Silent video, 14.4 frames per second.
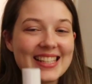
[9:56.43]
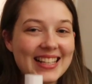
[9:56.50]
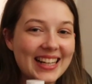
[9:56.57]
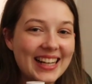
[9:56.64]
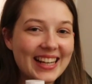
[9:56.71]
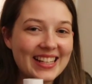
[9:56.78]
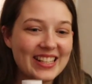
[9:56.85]

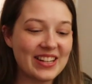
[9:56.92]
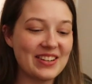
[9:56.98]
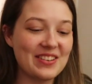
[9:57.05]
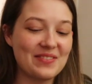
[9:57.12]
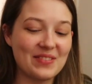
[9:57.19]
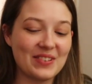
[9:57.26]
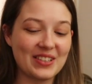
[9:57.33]
selection
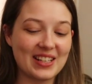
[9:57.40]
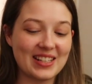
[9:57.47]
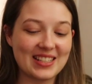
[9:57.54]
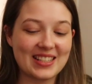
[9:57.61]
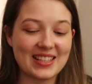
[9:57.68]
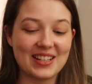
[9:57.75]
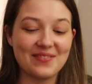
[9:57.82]
of
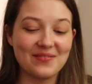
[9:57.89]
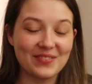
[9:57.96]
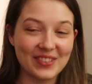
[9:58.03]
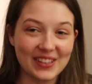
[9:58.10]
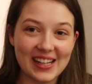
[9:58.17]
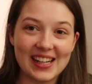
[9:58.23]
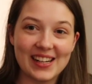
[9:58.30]
products that I'm
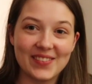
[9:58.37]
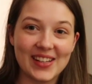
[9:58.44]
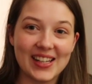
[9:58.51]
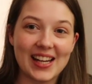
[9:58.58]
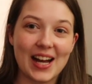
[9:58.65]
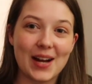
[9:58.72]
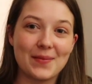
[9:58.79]

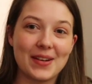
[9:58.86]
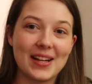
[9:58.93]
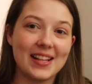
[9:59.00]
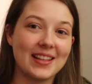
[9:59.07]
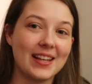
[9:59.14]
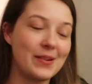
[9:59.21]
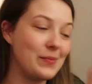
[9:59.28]
really
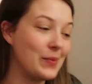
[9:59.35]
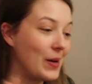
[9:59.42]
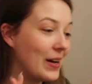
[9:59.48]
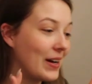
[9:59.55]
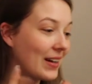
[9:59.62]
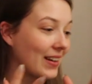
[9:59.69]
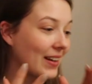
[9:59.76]
happy. They
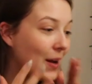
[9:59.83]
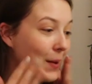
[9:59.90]
work